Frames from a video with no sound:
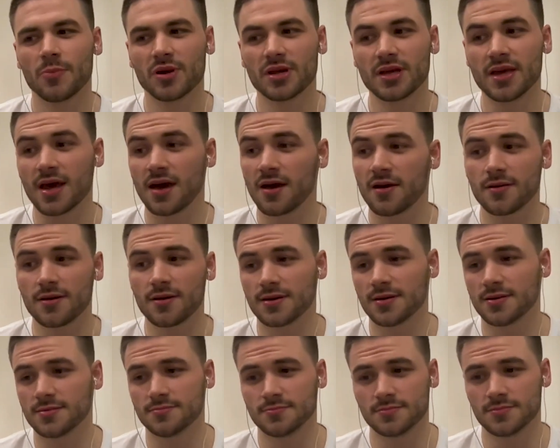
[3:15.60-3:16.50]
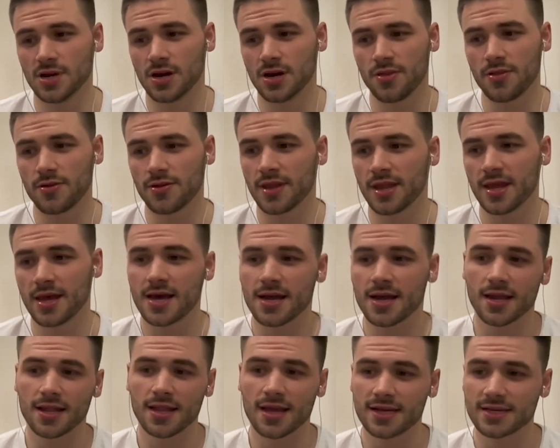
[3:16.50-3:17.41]
but yeah, other than
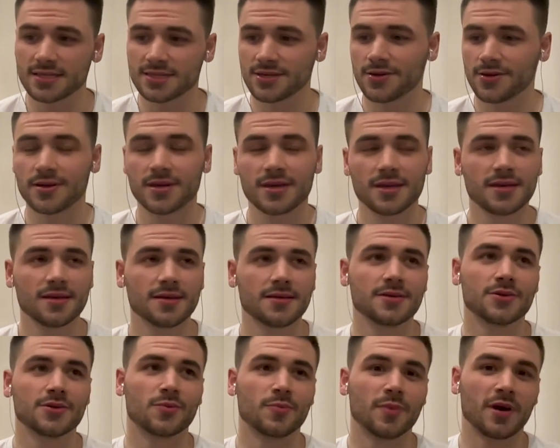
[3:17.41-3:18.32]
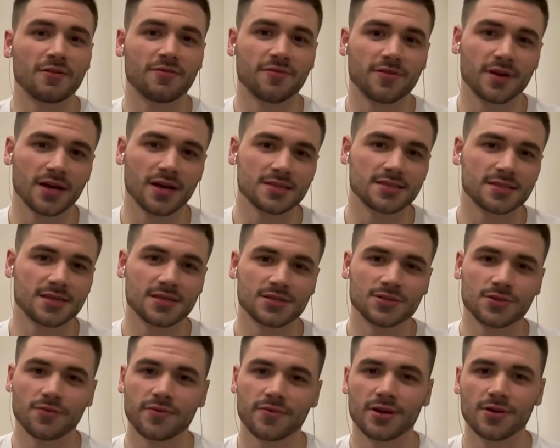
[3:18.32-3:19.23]
that, I like Turkey. You know, my fiance
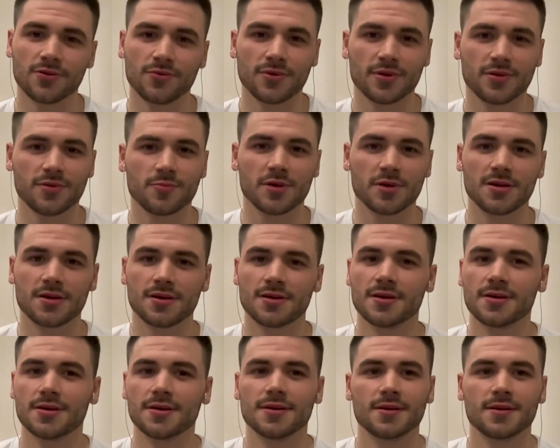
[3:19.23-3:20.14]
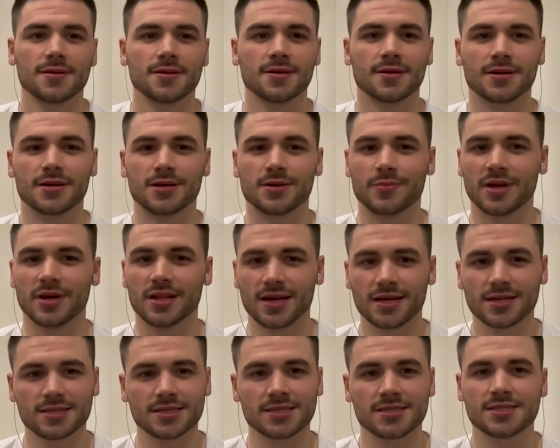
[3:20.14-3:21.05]
is over here with me. Um, I
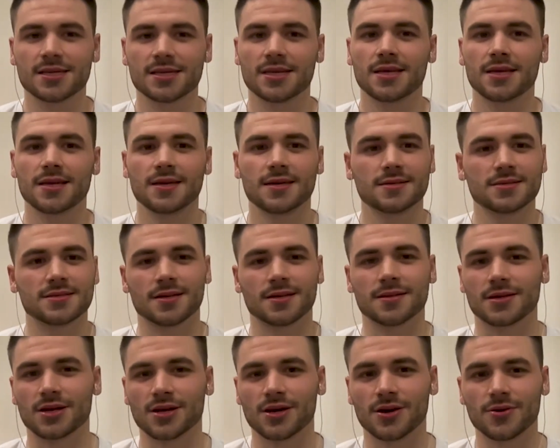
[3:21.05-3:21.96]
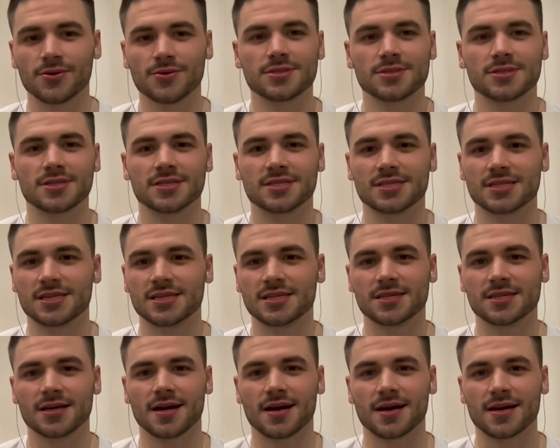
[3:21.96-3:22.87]
like the city. It's on the coast. It's
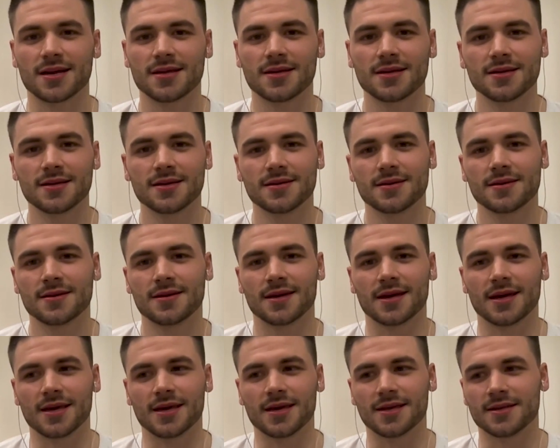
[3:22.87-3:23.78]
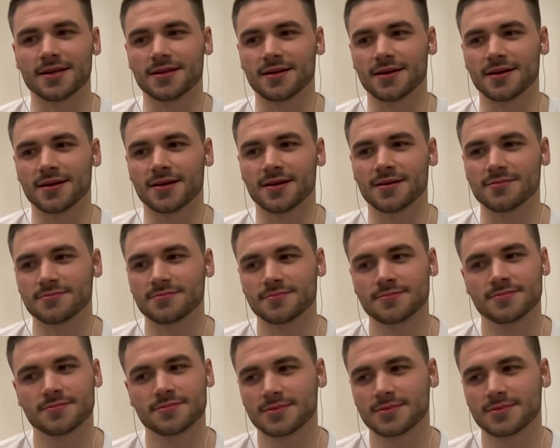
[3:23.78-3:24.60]
seaside, and uh,